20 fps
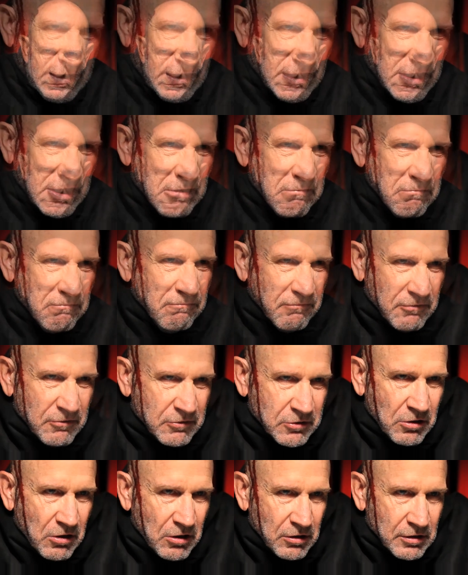If
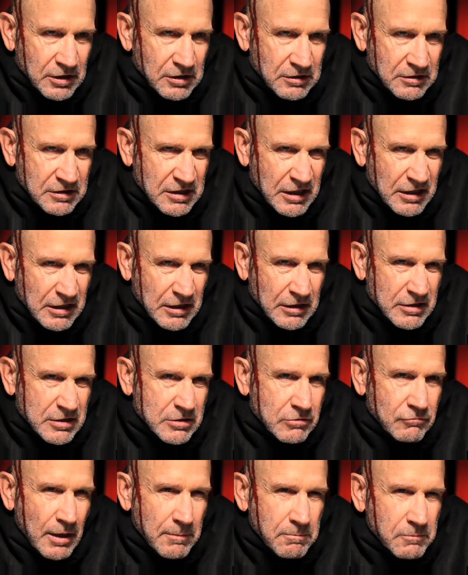Collatine is
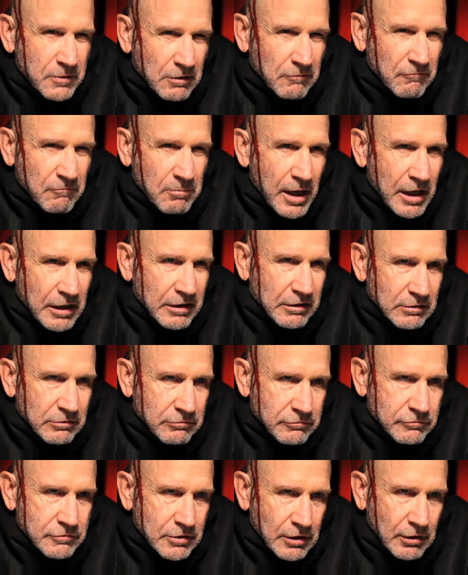stripped of my
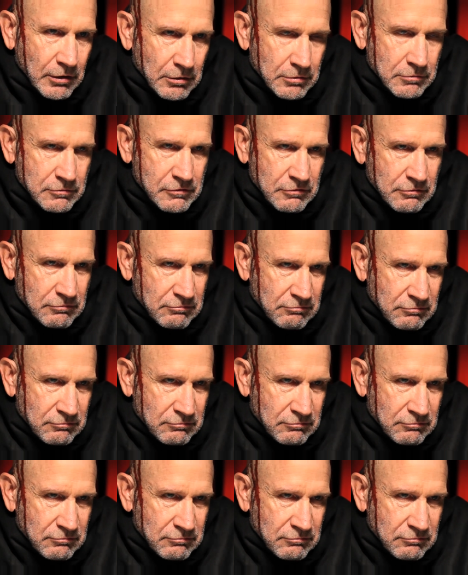intent,